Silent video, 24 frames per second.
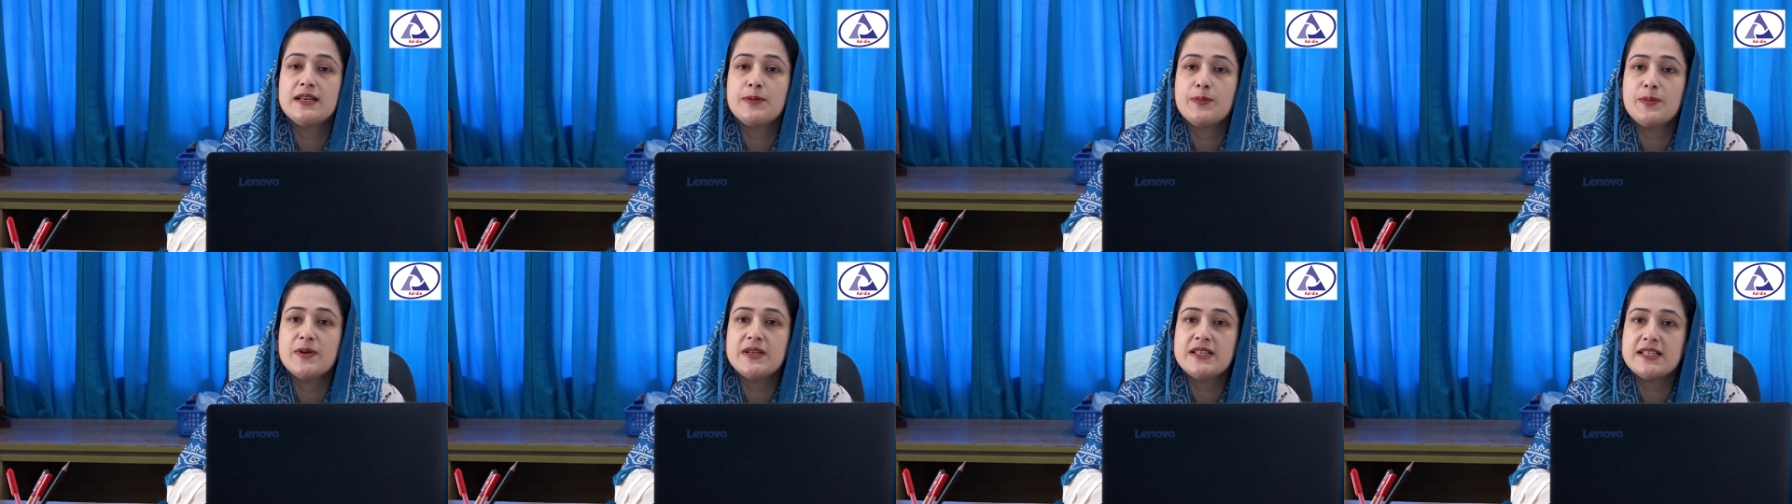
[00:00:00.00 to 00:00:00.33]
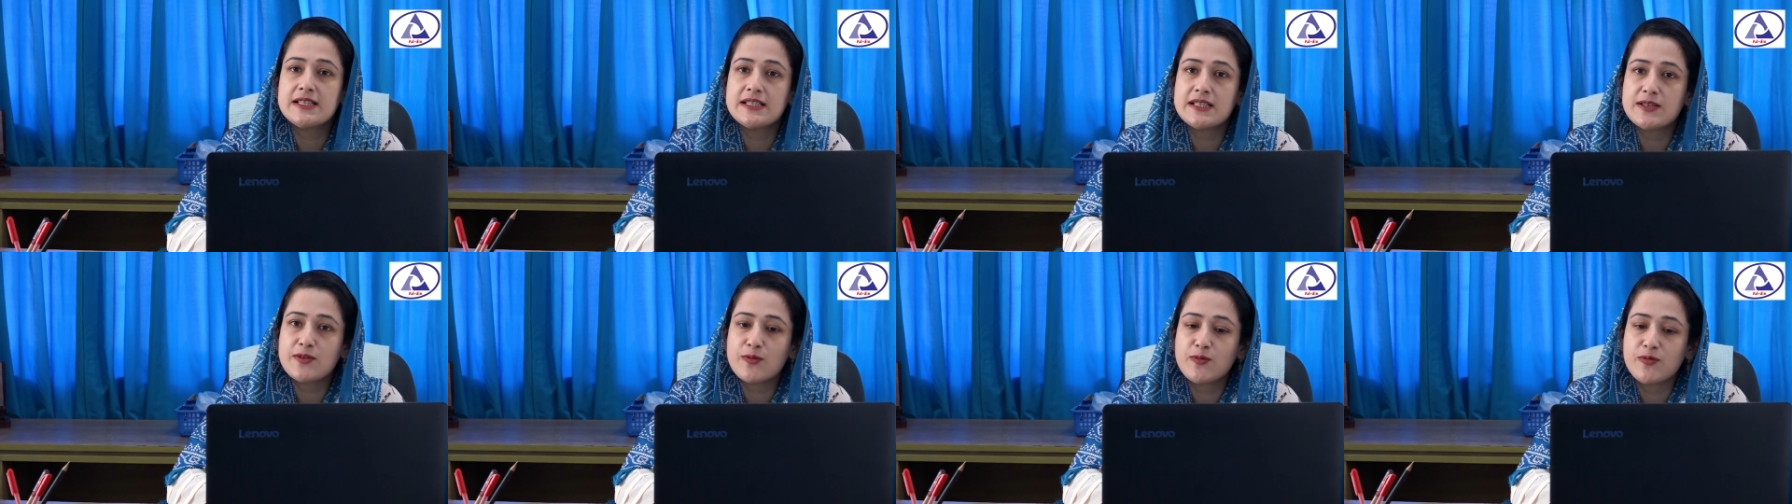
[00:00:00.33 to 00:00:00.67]

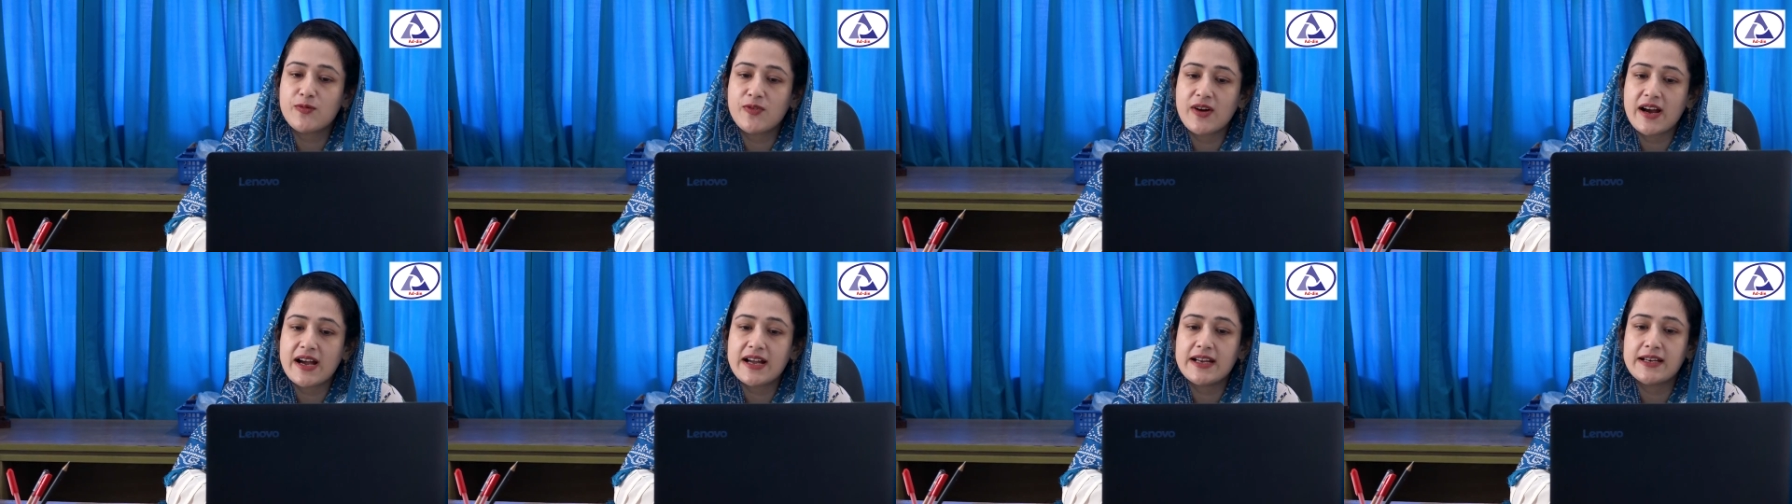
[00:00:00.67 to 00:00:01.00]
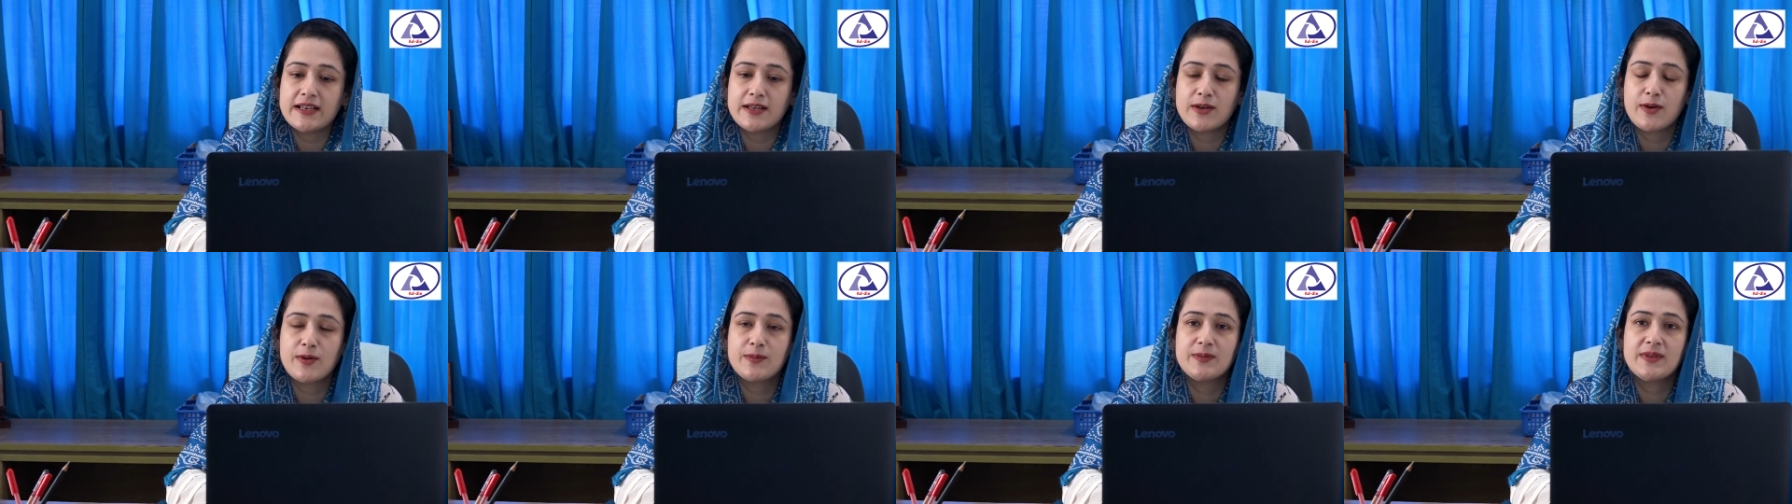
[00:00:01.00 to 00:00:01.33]
repetitive
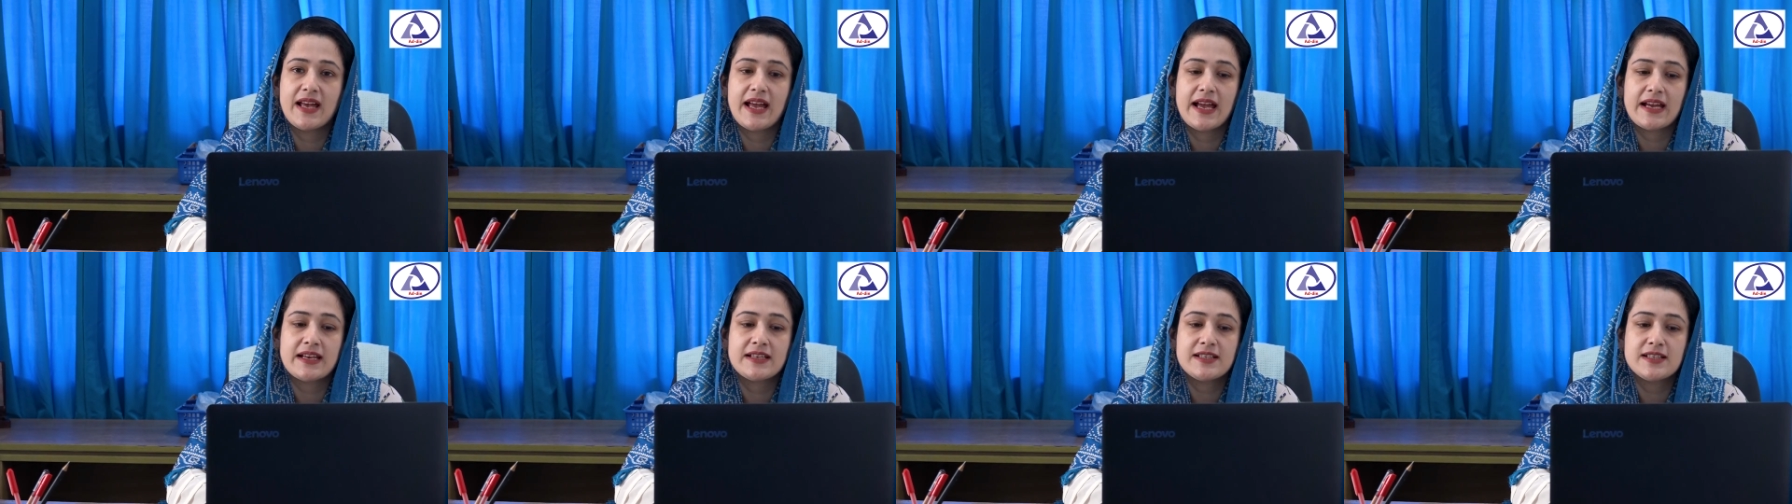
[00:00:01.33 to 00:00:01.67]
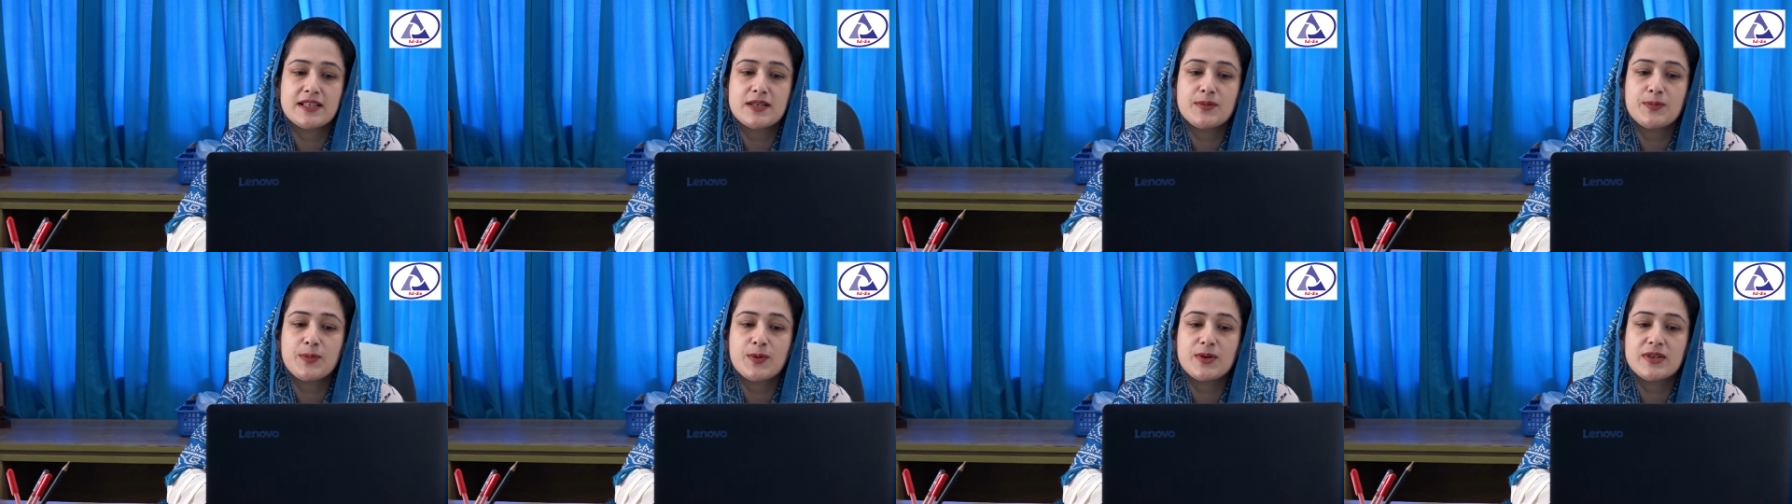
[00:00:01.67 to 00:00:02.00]
firing of the
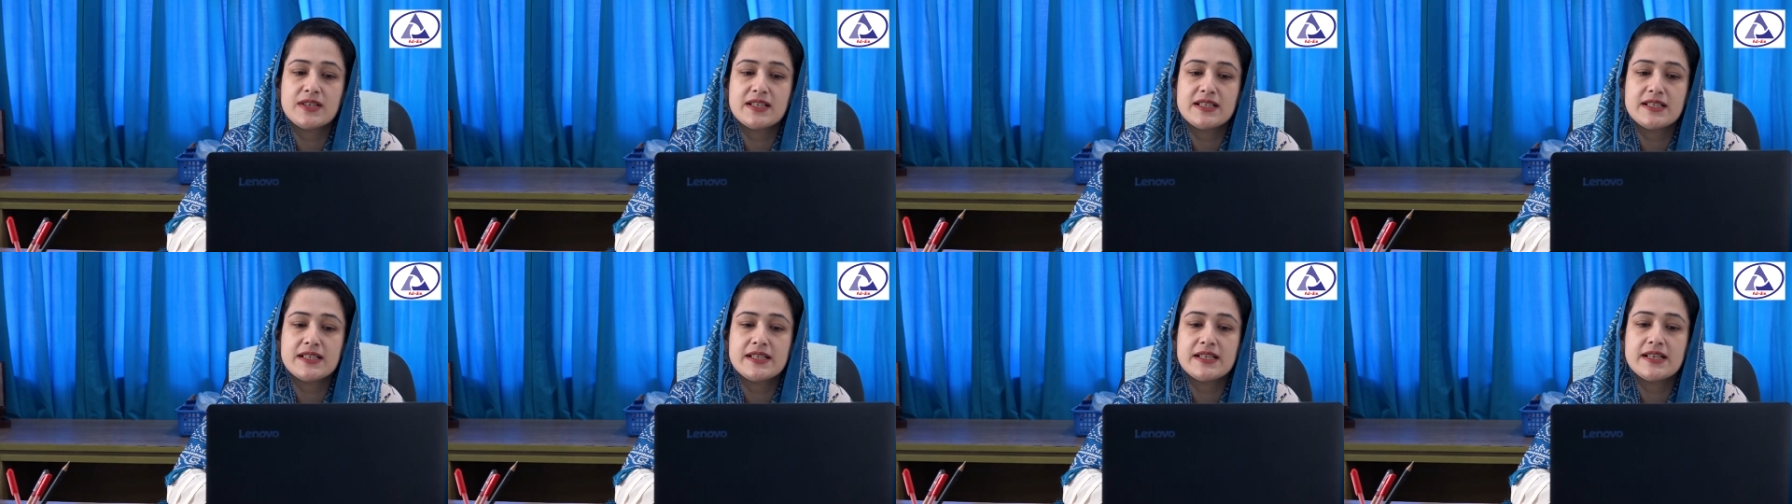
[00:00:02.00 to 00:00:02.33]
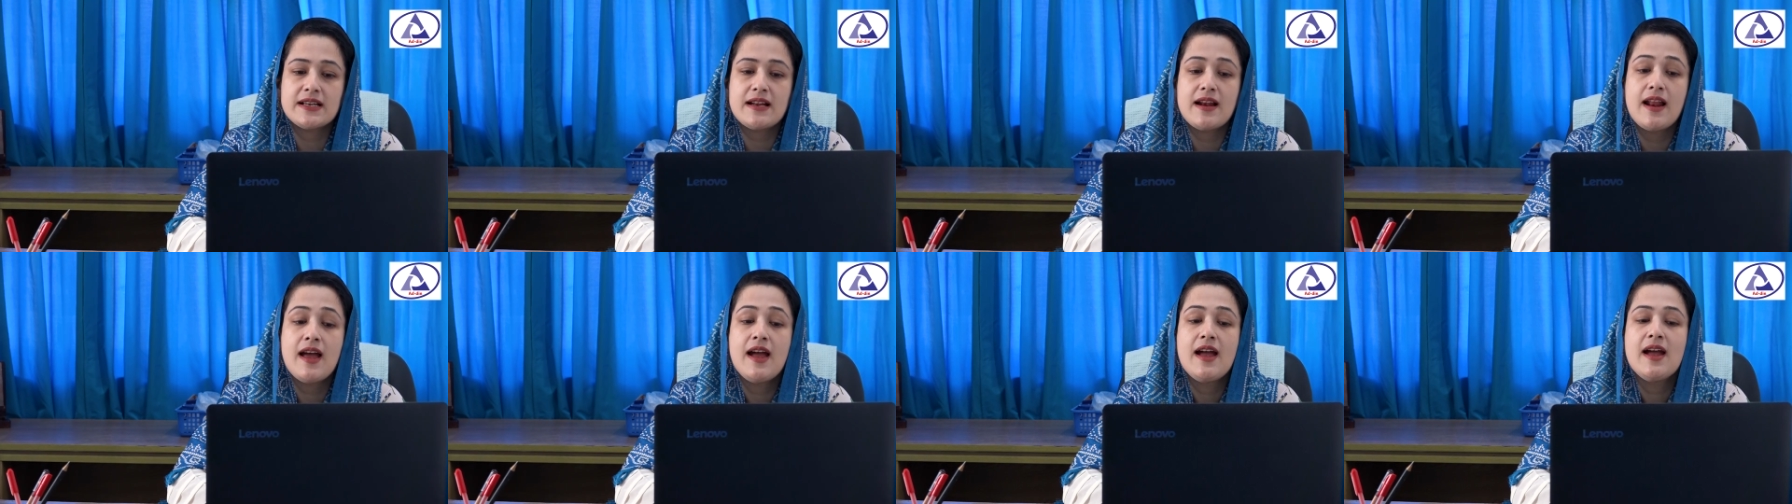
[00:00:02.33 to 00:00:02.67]
action
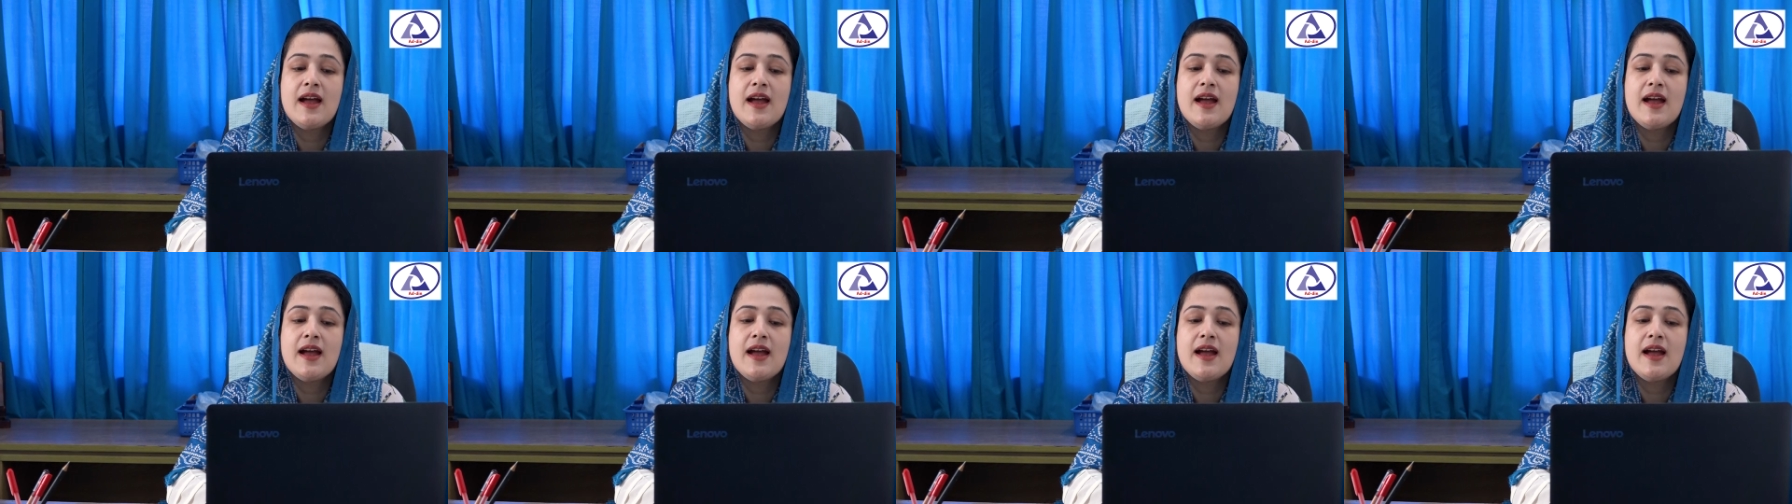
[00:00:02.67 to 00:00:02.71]
potential